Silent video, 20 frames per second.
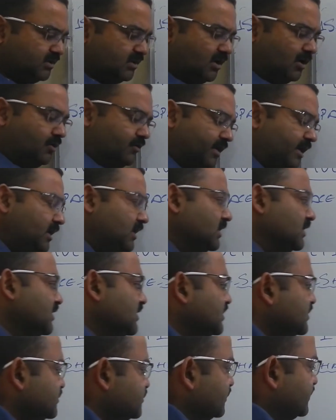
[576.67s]
Okay.
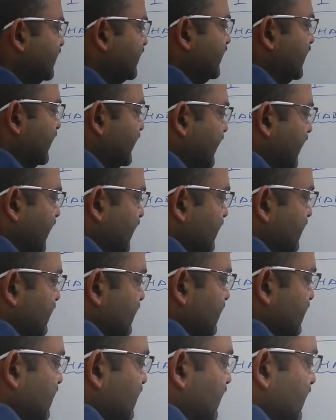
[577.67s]
So then again,
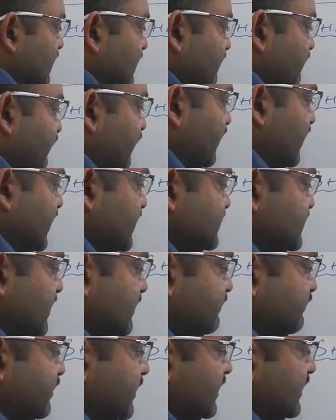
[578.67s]
for
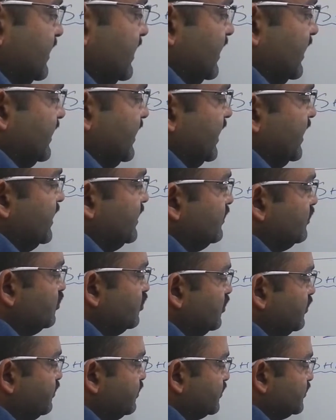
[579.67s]
example, again
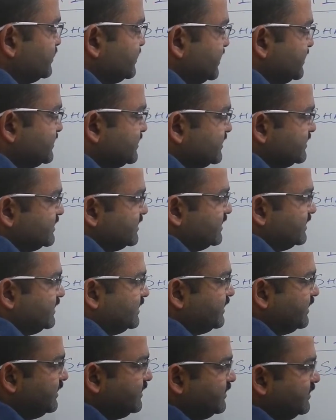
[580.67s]
two processes are
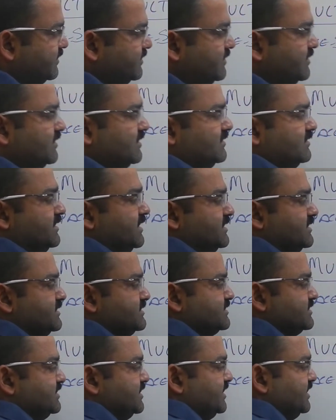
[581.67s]
created, that
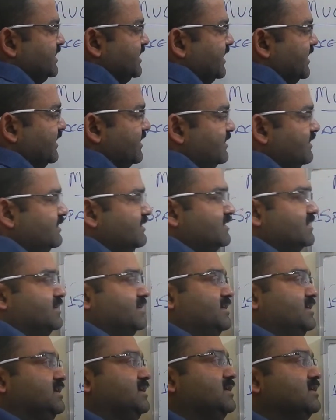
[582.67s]
is D and
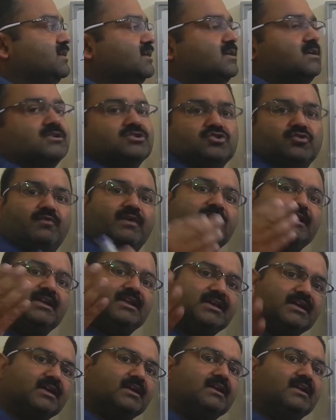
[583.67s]
E. So when
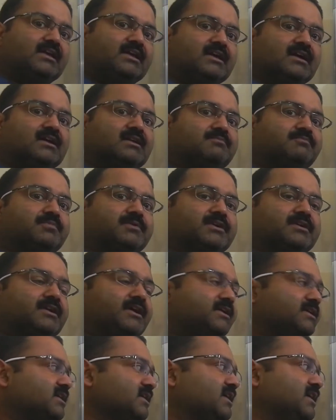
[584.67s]
D and E are
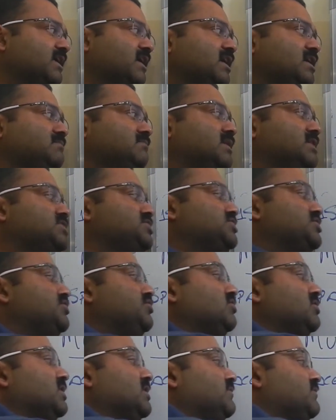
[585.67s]
created, again my
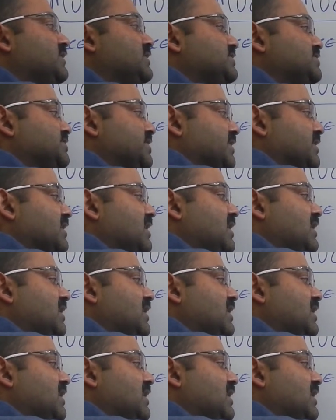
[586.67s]
scheduler will check